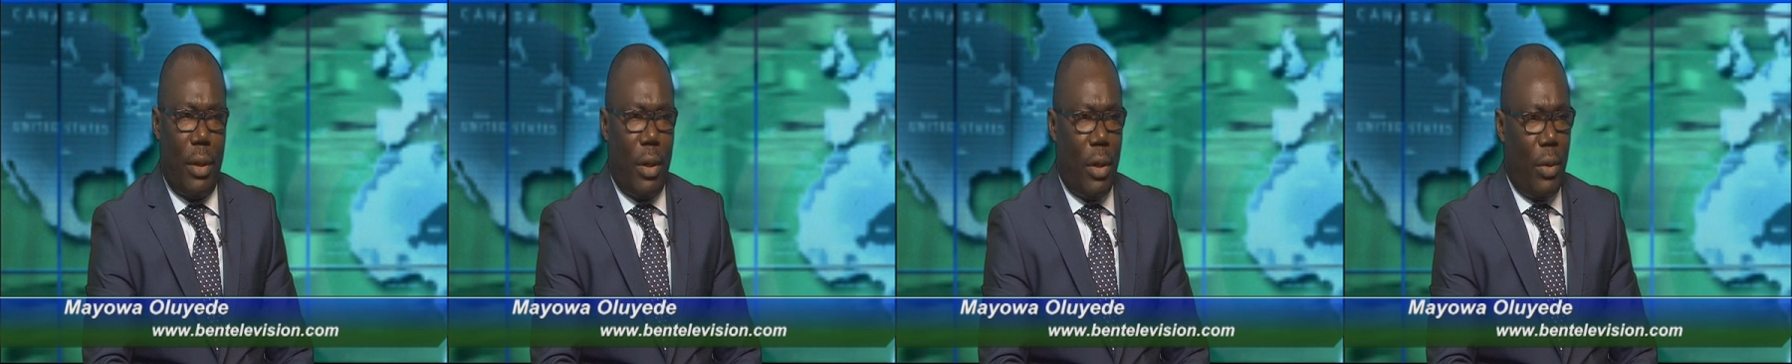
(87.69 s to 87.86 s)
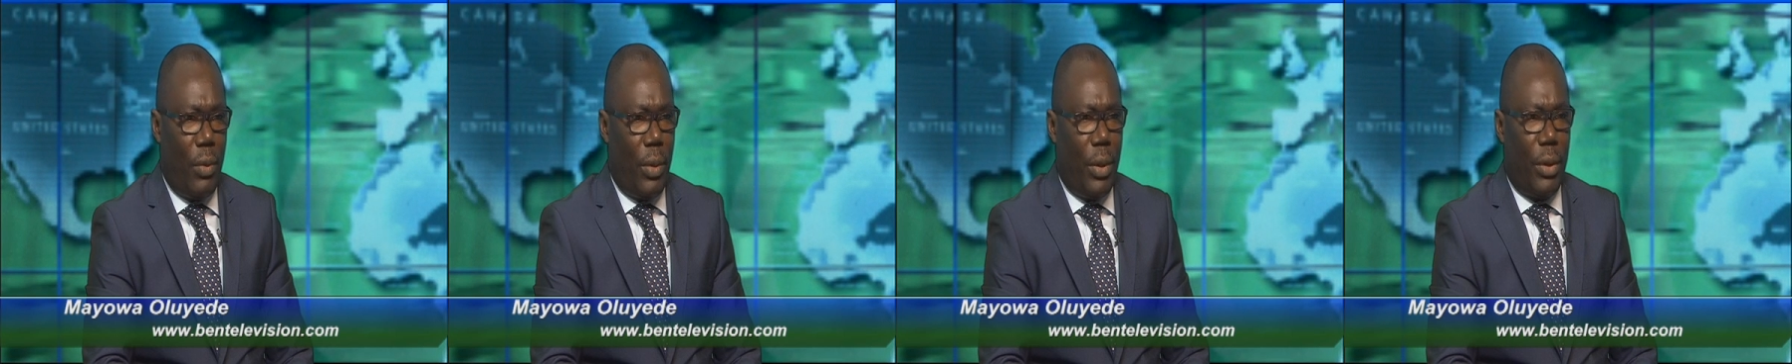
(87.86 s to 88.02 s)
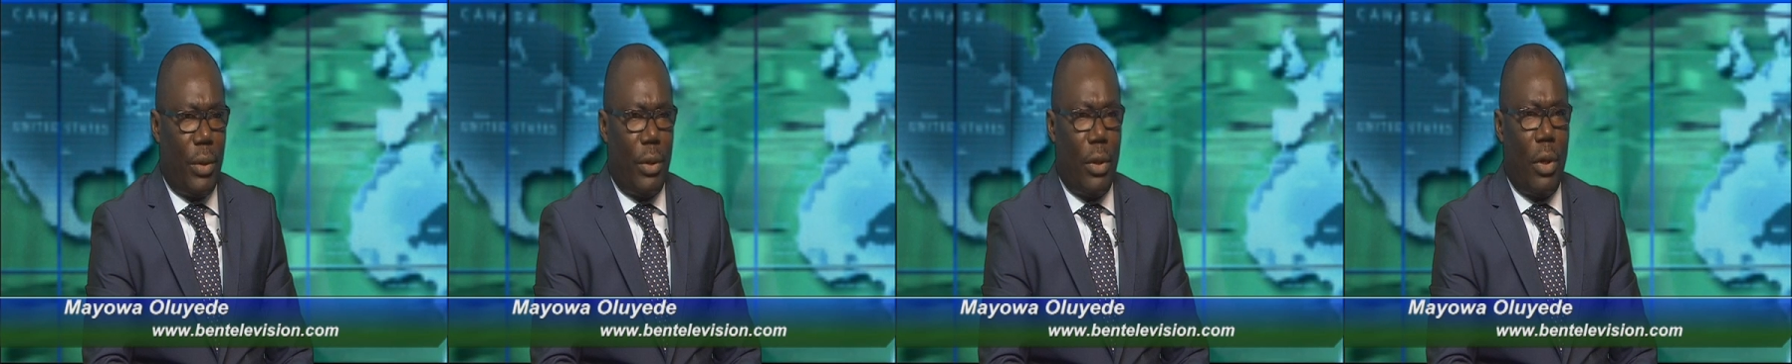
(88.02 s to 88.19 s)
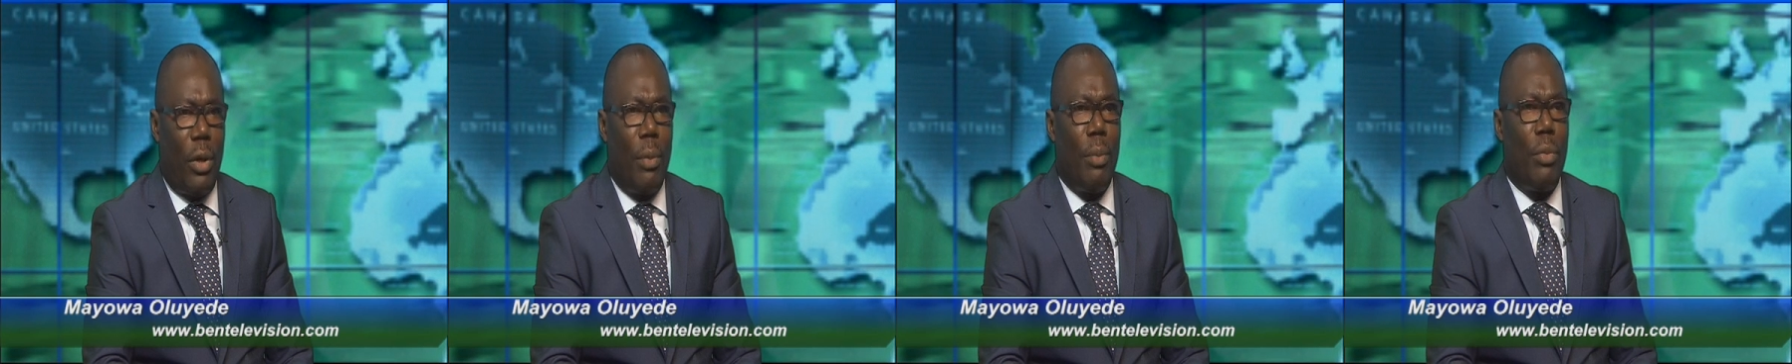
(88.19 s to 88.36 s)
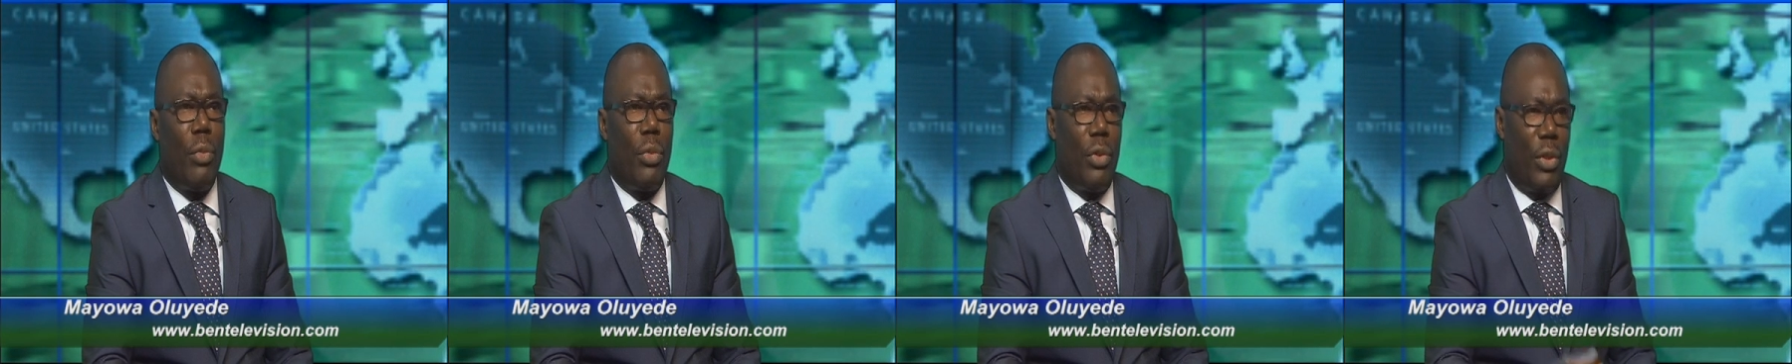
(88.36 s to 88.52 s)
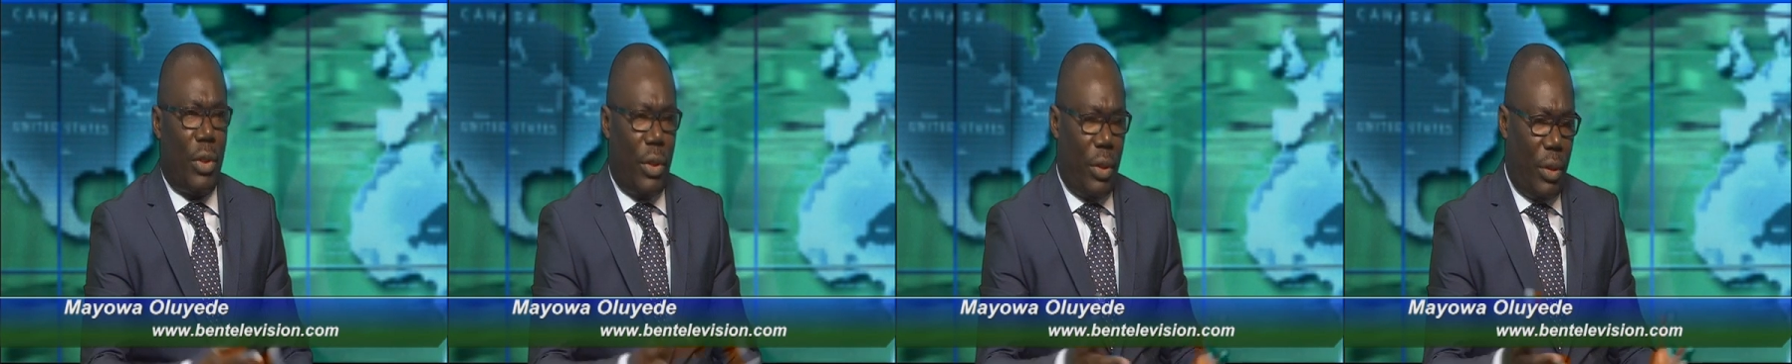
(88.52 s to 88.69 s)
always
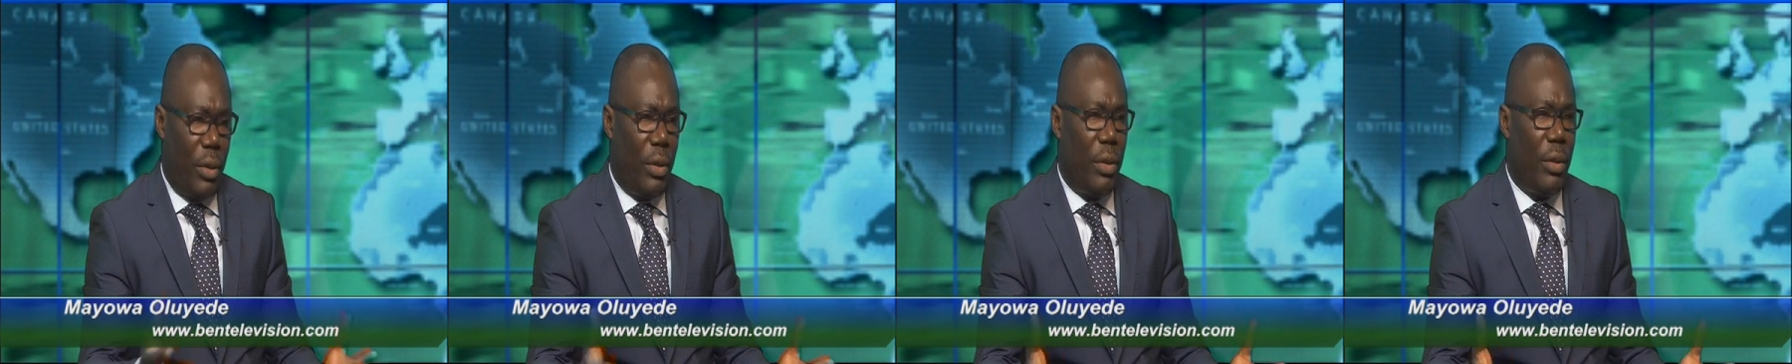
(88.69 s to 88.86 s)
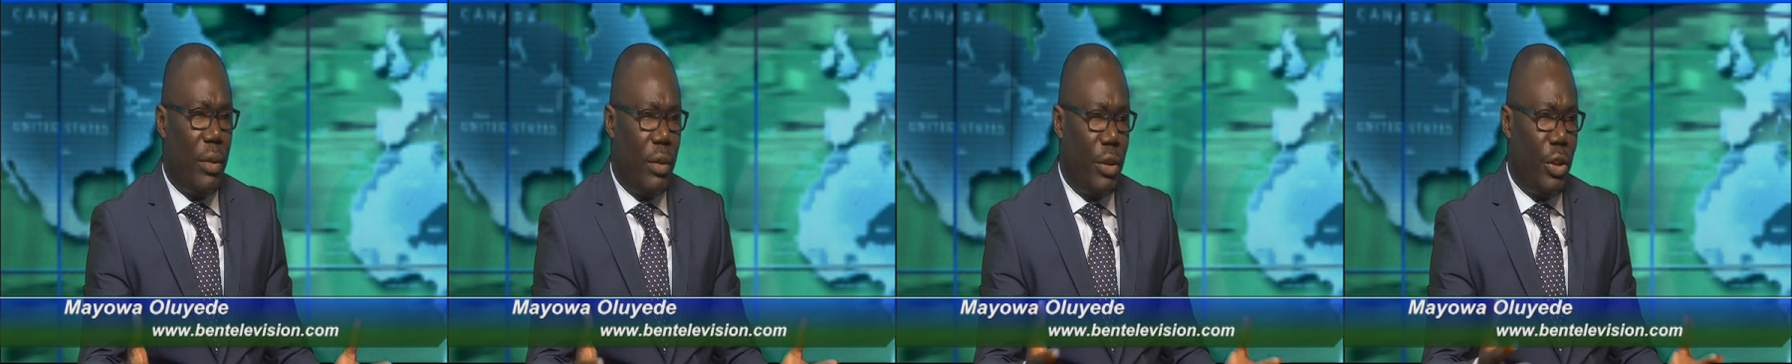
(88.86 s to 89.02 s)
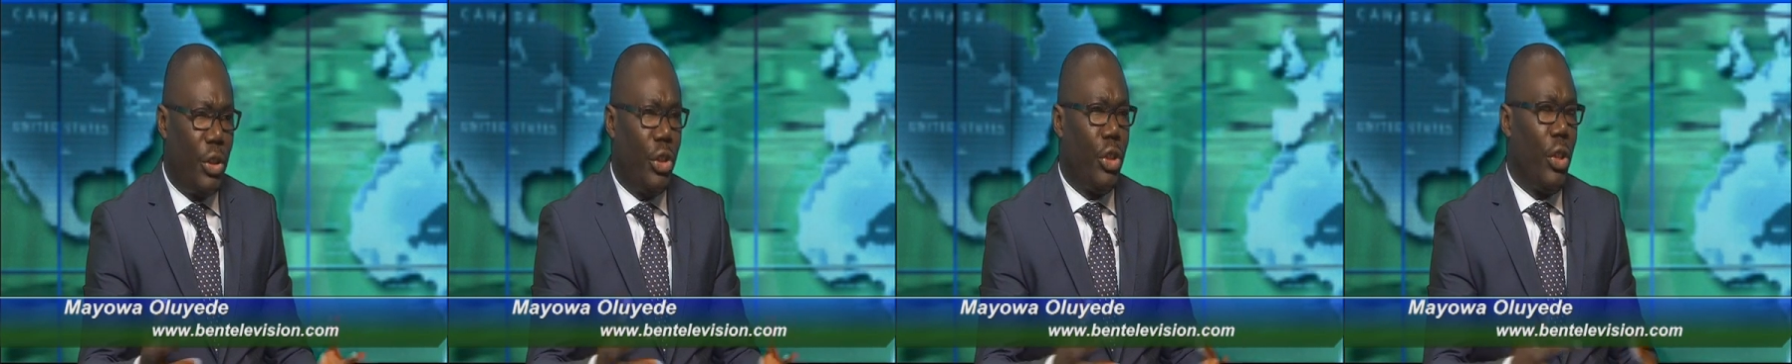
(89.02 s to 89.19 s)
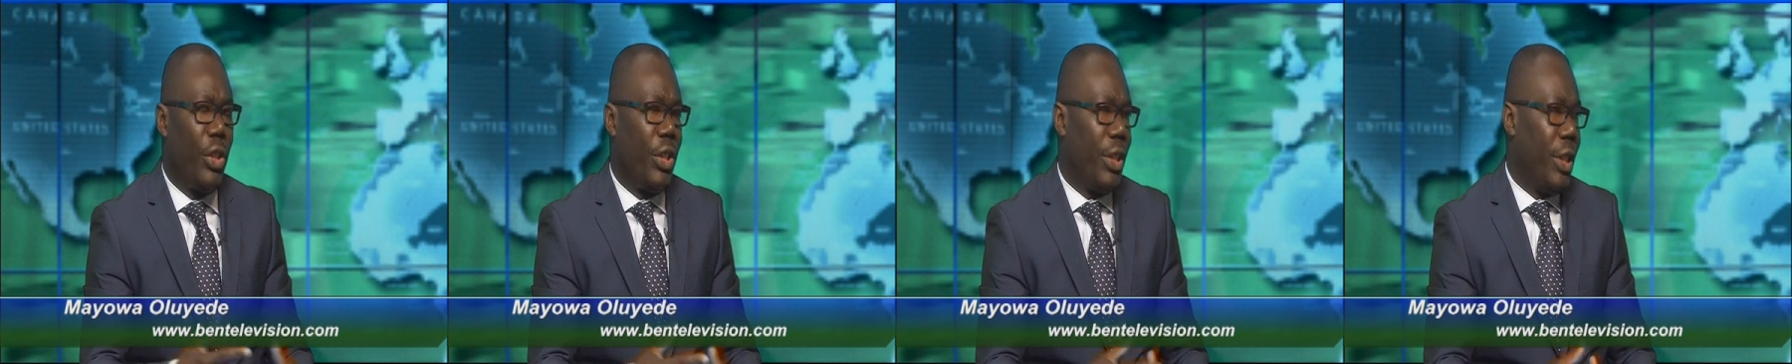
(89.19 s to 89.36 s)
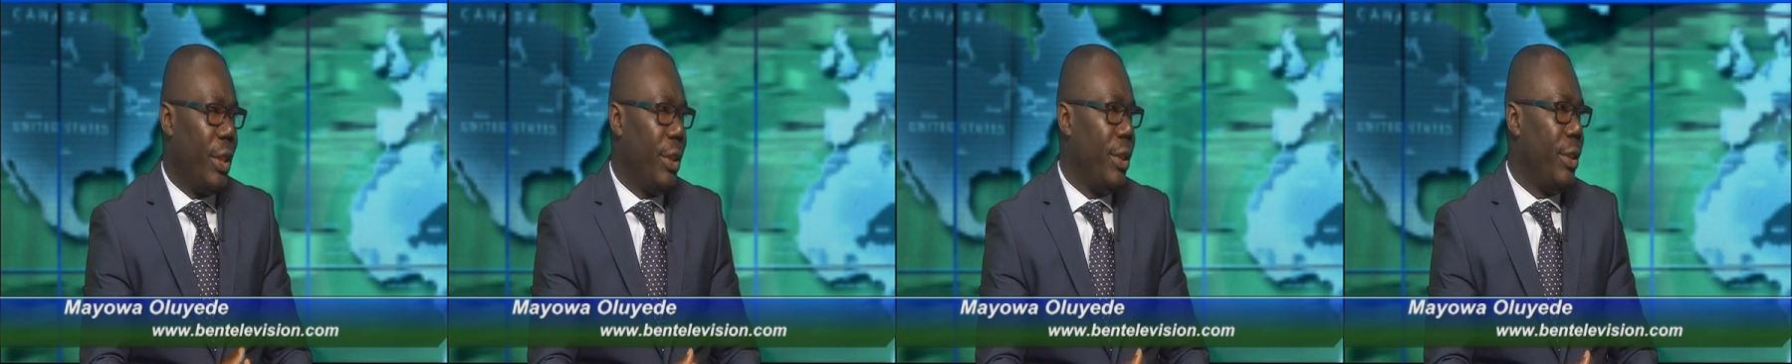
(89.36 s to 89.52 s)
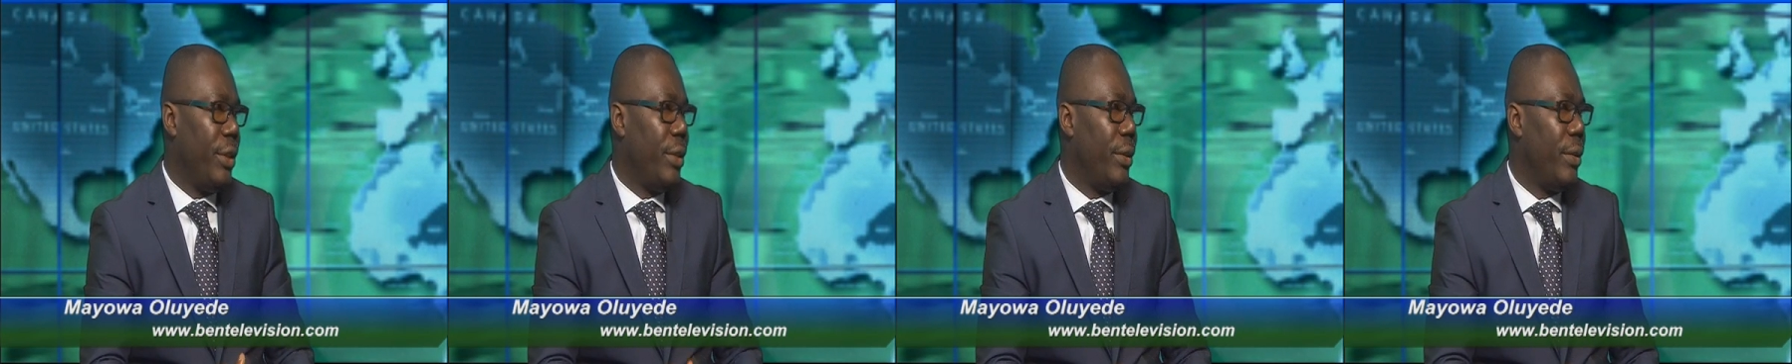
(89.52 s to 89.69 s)
almost
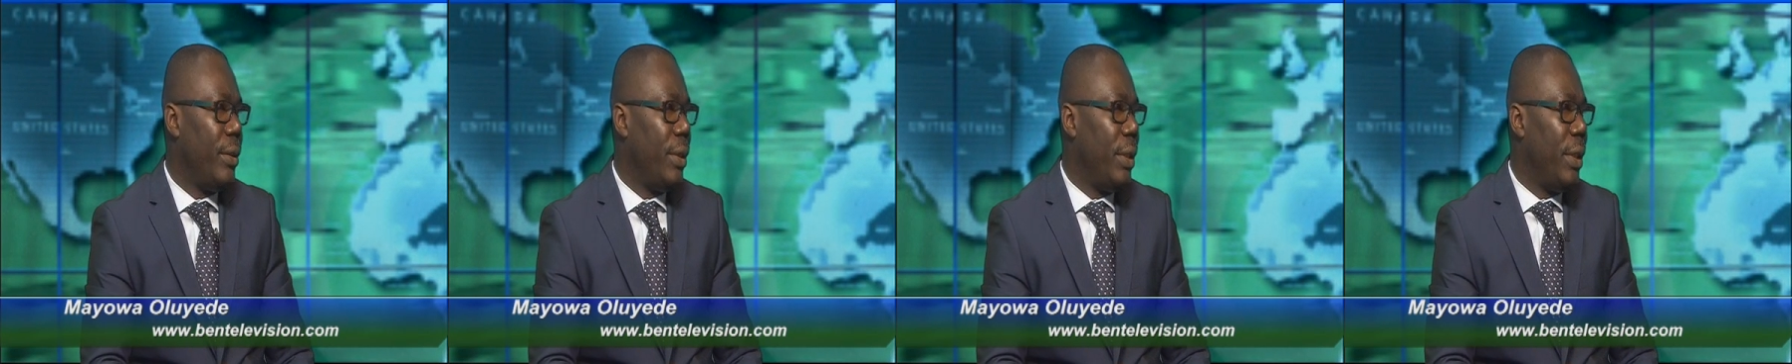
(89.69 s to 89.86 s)
shortage.